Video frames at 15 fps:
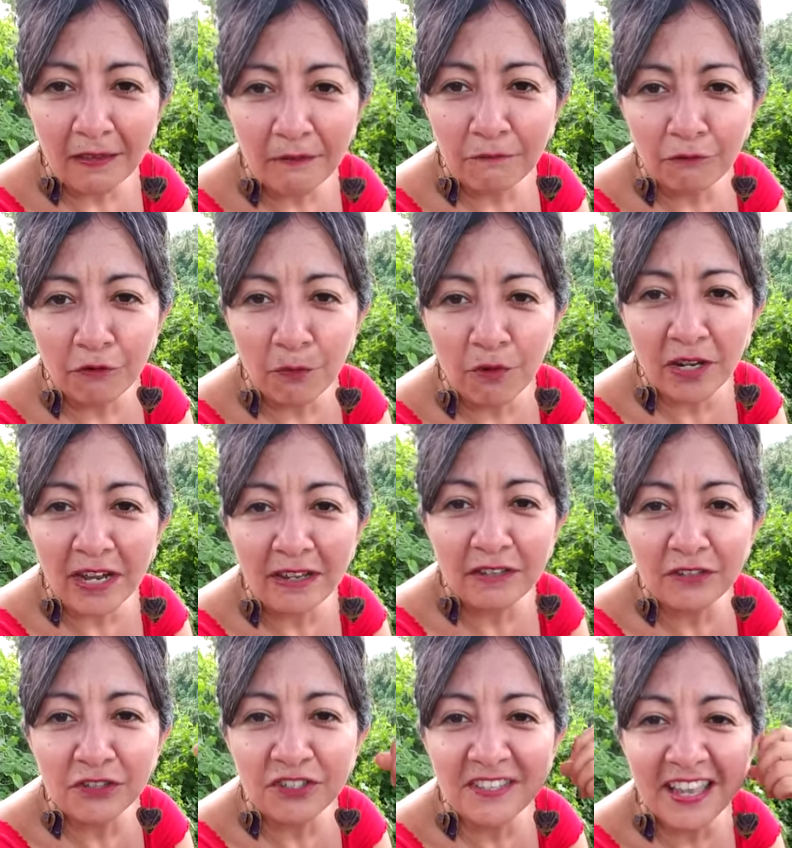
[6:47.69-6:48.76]
from what I
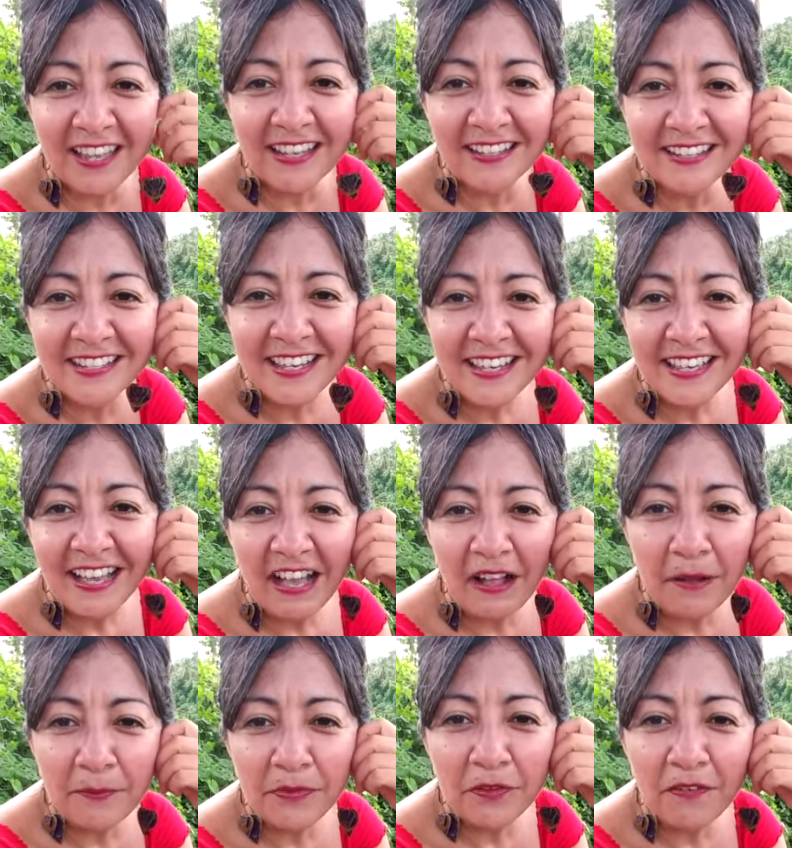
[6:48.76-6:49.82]
understand,
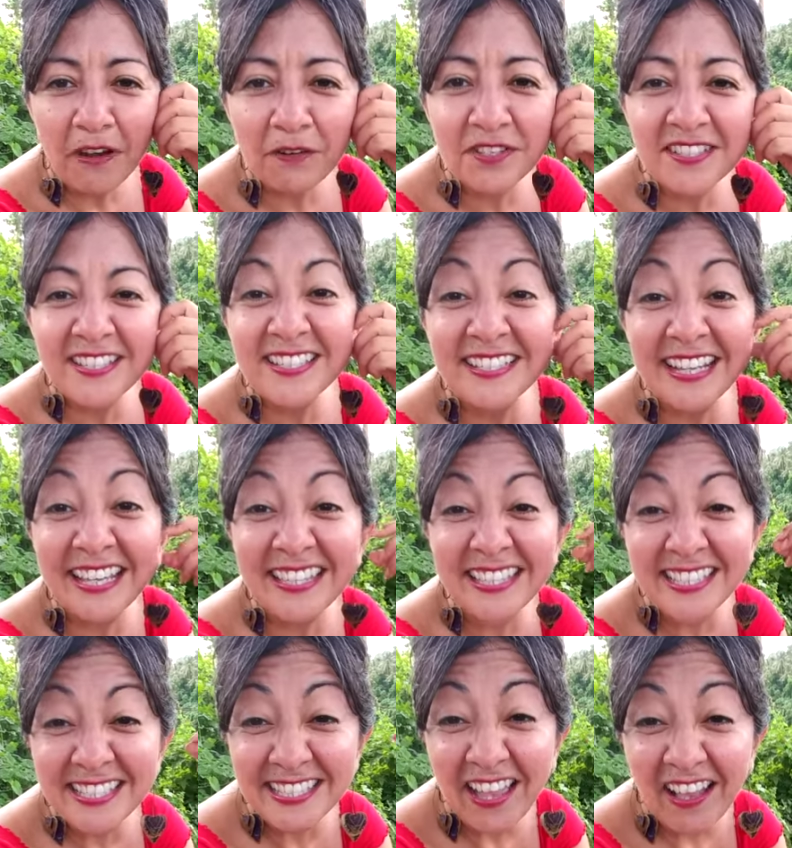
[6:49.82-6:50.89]
the virus doesn't like the
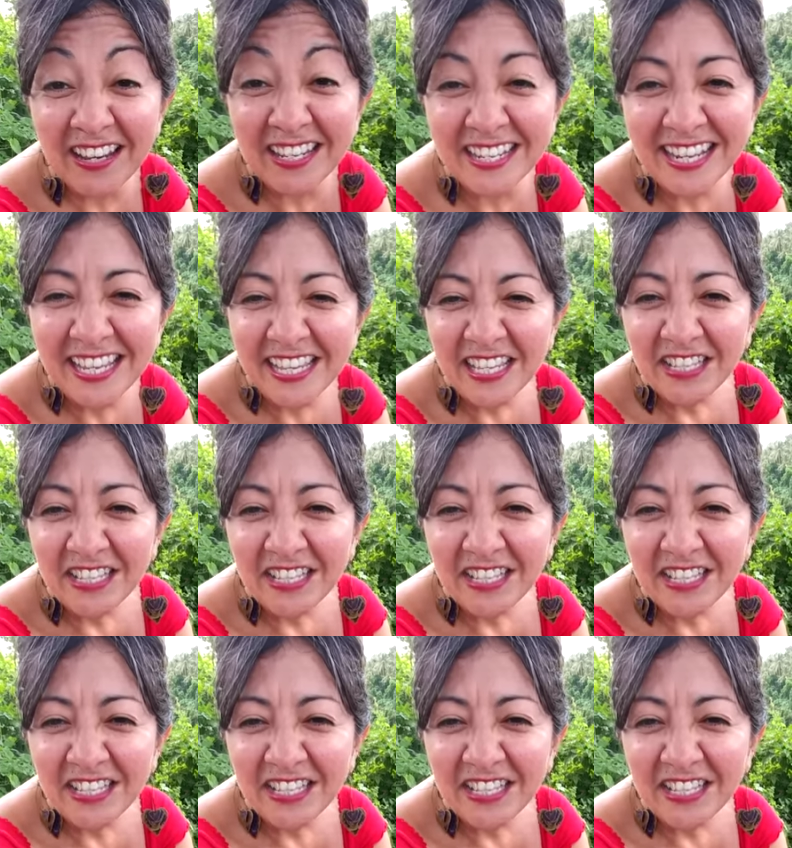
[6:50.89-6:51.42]
sun.